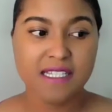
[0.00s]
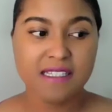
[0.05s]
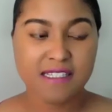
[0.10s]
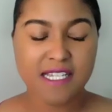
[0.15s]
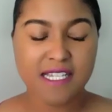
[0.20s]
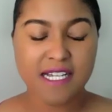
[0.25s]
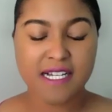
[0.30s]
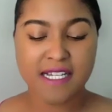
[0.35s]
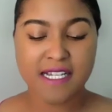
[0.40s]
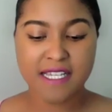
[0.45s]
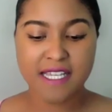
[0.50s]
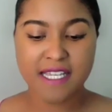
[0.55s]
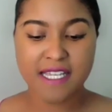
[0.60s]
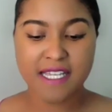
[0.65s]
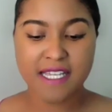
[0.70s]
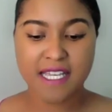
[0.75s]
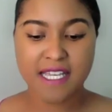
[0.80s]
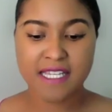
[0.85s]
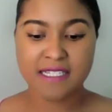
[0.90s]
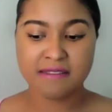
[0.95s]
yeah.
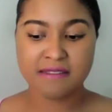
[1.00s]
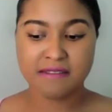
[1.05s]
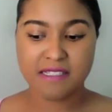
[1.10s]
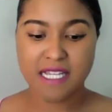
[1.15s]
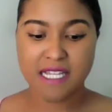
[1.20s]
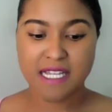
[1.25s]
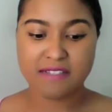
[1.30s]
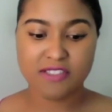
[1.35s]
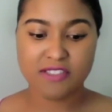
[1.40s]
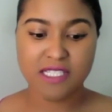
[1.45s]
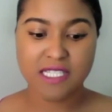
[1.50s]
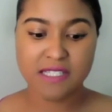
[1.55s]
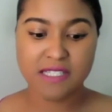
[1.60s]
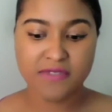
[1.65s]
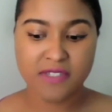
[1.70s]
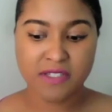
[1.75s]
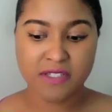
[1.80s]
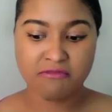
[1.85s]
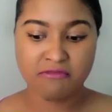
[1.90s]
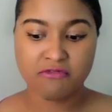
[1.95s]
And actually,
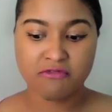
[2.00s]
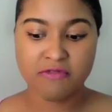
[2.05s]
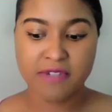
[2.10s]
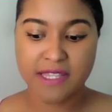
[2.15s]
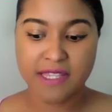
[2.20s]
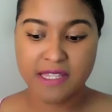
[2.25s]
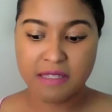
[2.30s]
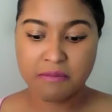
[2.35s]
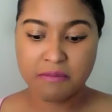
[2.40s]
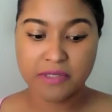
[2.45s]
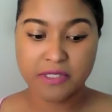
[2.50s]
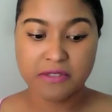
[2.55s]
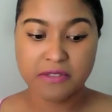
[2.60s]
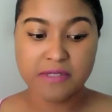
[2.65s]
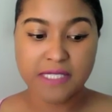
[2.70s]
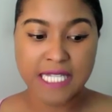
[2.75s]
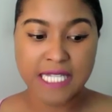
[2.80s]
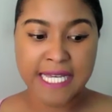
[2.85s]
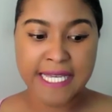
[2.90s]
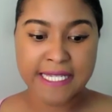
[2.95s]
even with the blue
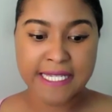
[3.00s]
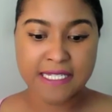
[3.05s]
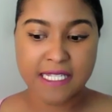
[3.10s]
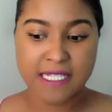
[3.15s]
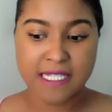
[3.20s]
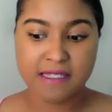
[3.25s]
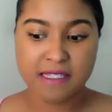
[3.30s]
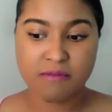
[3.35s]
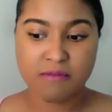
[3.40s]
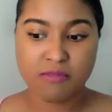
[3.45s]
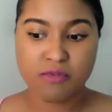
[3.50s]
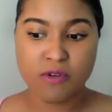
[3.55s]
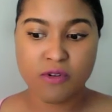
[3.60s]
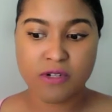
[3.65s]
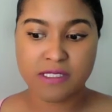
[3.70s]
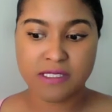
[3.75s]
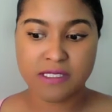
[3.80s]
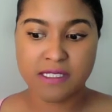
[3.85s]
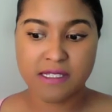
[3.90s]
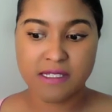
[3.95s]
light, it's
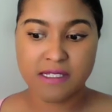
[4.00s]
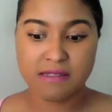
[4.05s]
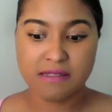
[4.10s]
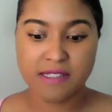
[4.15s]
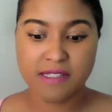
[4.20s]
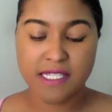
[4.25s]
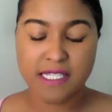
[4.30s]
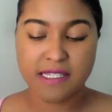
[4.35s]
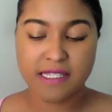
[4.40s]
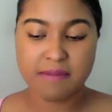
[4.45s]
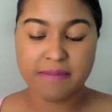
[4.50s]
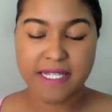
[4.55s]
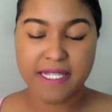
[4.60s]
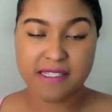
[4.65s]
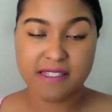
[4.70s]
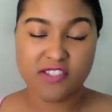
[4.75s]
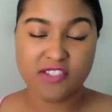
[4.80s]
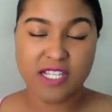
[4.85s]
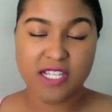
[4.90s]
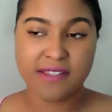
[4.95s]
important to get the
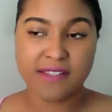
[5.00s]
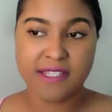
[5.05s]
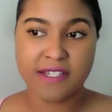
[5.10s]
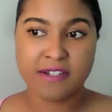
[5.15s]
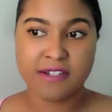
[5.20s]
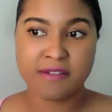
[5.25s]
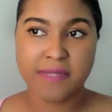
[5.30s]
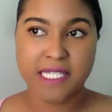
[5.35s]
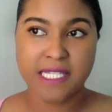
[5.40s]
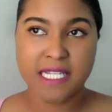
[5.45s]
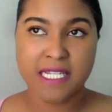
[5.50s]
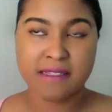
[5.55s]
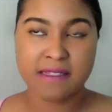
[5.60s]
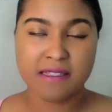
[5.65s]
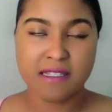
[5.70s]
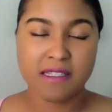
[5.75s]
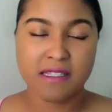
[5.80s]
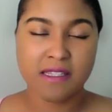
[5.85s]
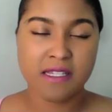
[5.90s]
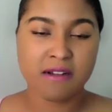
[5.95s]
message out there, because
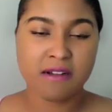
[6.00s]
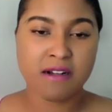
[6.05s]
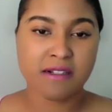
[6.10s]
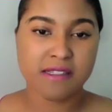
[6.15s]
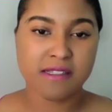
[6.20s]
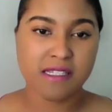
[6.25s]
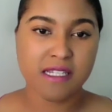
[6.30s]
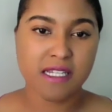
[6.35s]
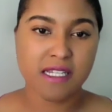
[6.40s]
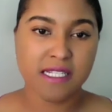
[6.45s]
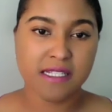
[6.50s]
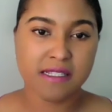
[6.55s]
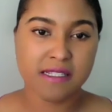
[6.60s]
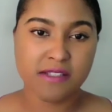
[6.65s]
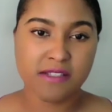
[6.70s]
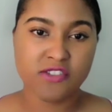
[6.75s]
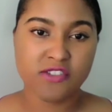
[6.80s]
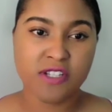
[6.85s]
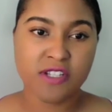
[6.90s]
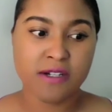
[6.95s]
there are studies
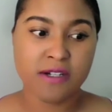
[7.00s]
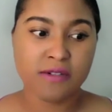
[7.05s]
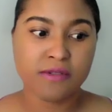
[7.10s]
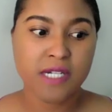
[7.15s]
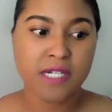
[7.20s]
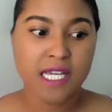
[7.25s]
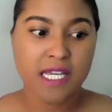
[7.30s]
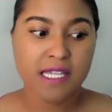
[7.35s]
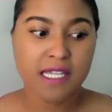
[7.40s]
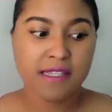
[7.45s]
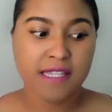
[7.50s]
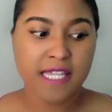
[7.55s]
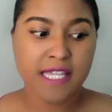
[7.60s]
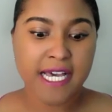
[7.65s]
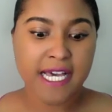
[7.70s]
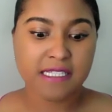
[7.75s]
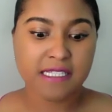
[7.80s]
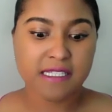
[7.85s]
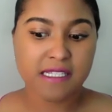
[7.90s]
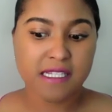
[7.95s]
that show
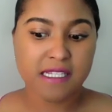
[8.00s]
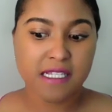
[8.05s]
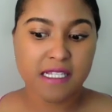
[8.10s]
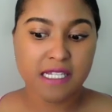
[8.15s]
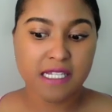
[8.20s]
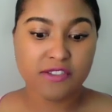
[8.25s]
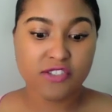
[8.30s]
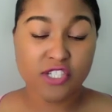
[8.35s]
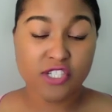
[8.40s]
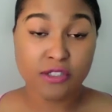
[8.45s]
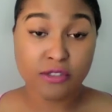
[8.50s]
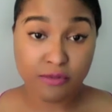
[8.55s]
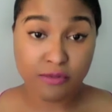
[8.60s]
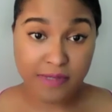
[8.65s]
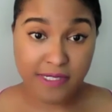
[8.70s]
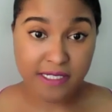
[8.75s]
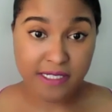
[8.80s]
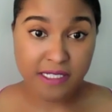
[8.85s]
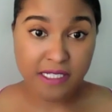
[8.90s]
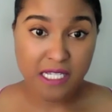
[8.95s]
that
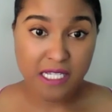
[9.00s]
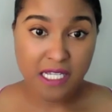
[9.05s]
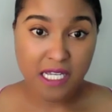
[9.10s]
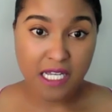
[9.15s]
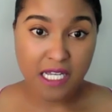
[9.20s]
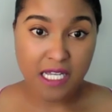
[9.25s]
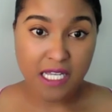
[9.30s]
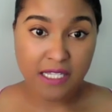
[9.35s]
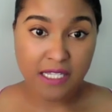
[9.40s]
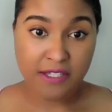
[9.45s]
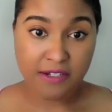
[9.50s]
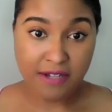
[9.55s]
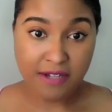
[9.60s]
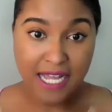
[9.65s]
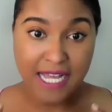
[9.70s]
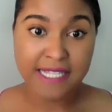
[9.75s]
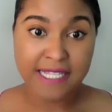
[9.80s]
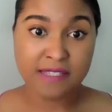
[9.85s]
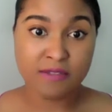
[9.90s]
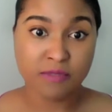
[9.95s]
children, their
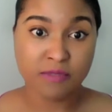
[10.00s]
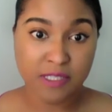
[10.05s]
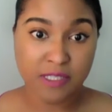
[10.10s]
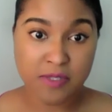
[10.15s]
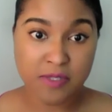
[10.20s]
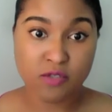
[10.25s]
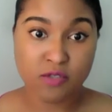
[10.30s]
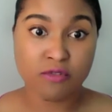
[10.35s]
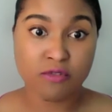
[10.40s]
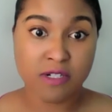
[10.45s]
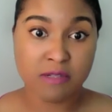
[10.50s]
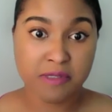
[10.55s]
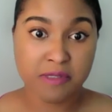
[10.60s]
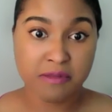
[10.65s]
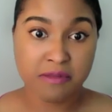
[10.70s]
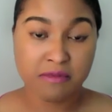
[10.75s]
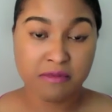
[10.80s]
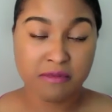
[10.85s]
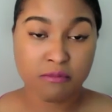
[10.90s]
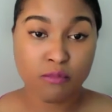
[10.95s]
eyes will absorb
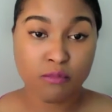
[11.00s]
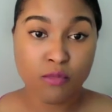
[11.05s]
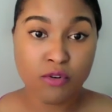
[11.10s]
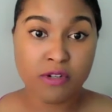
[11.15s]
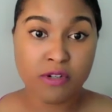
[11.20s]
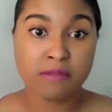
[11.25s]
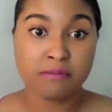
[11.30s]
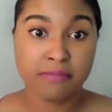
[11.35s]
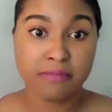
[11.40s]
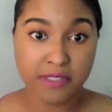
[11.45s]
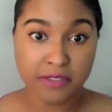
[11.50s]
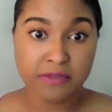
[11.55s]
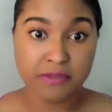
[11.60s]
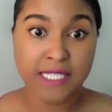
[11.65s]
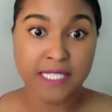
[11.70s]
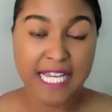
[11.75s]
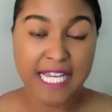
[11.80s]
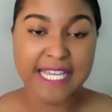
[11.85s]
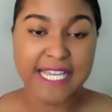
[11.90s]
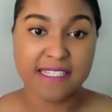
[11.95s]
more blue
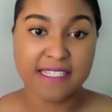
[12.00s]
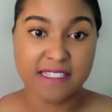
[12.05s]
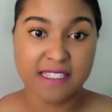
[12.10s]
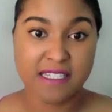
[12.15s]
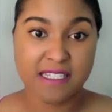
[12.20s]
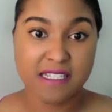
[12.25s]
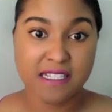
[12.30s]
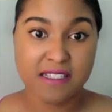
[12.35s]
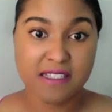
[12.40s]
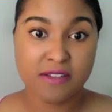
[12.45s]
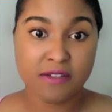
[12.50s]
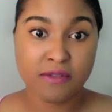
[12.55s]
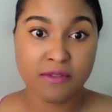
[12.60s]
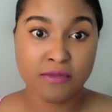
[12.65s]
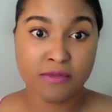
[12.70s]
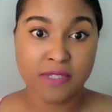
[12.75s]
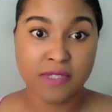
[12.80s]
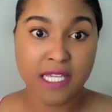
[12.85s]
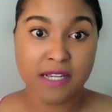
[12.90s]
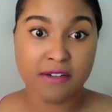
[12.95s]
light.
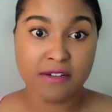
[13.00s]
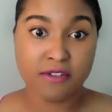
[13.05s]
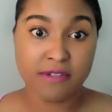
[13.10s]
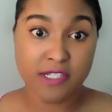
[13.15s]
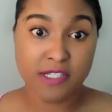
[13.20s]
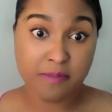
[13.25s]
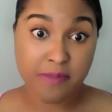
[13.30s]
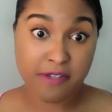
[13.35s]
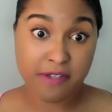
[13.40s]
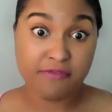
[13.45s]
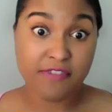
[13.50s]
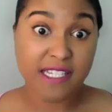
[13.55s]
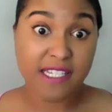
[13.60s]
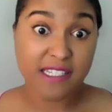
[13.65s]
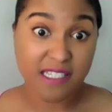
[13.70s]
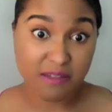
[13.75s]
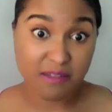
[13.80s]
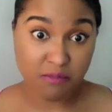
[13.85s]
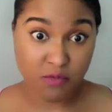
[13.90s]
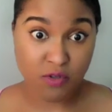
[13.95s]
So they are going to be
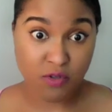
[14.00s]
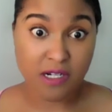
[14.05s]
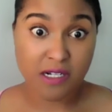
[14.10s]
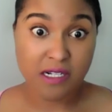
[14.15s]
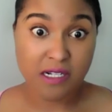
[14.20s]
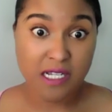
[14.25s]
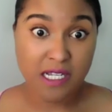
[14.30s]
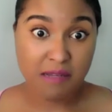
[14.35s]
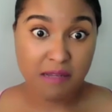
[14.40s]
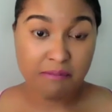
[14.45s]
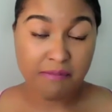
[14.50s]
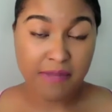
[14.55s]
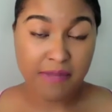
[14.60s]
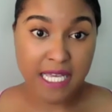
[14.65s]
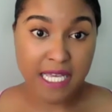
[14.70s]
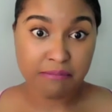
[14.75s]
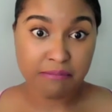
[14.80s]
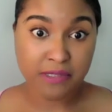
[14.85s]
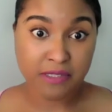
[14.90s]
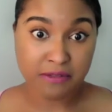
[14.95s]
affected more
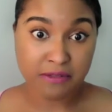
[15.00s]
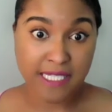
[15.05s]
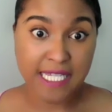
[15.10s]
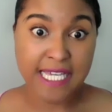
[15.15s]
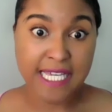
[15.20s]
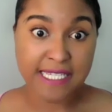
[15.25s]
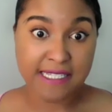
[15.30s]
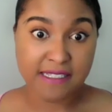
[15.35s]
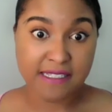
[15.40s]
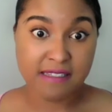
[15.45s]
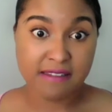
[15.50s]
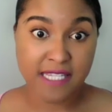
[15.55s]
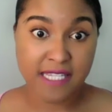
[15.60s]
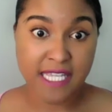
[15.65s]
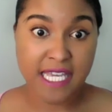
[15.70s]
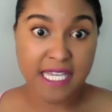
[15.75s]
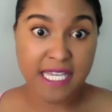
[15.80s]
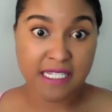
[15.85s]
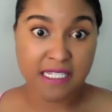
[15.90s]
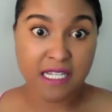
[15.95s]
by blue light
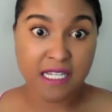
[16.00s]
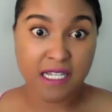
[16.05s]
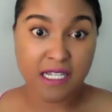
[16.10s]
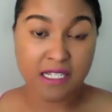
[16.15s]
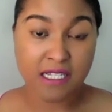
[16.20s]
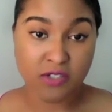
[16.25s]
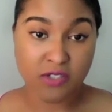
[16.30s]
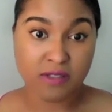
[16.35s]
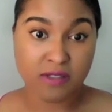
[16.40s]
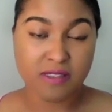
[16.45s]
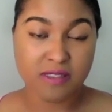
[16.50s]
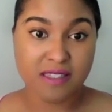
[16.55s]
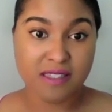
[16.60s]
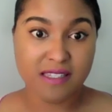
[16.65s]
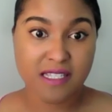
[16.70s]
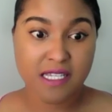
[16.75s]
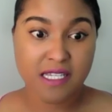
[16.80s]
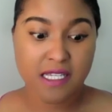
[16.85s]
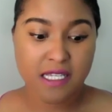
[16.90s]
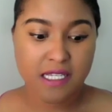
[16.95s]
than adults.
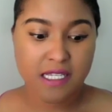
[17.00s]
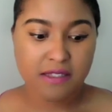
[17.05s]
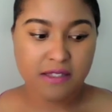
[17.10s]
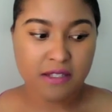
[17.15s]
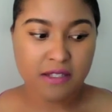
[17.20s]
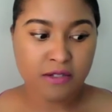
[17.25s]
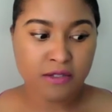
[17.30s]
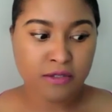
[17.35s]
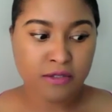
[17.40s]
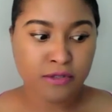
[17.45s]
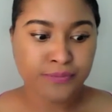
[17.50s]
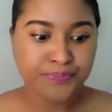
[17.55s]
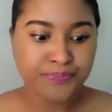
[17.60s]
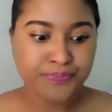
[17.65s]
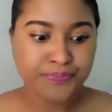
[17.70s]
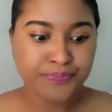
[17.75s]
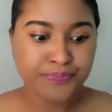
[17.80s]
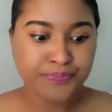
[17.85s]
So,